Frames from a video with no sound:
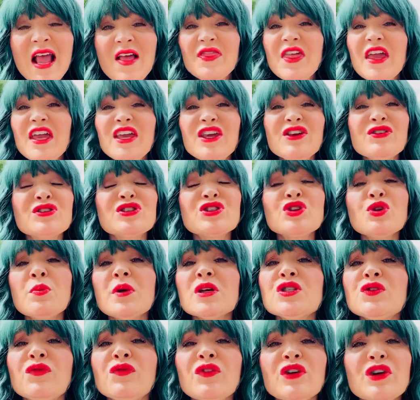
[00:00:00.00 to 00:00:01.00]
Thank you so
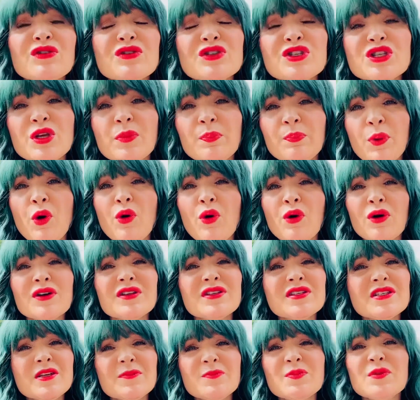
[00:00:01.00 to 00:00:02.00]
much for your
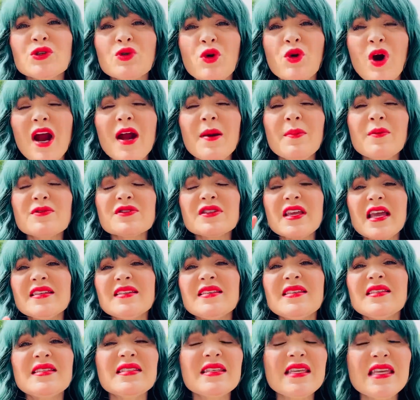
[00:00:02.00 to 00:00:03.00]
support, subscribers. I
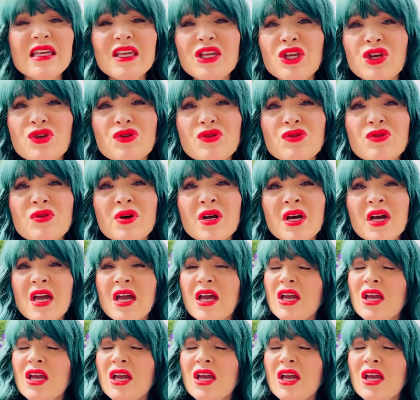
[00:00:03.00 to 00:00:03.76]
see you.